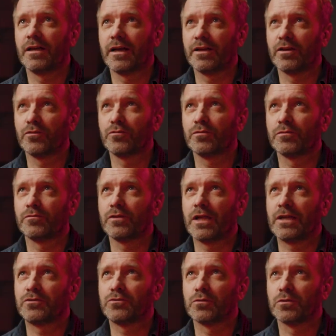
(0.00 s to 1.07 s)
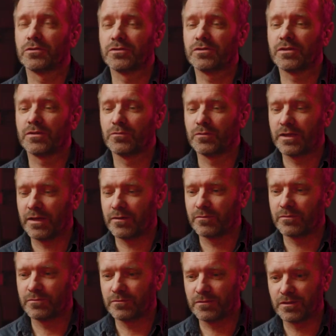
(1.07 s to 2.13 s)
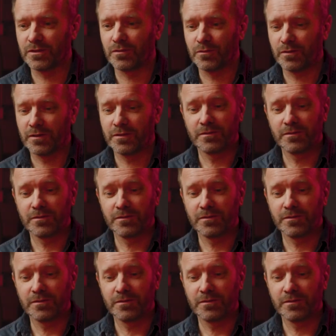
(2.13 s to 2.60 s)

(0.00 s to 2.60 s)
I go through the flat drawers, and we have a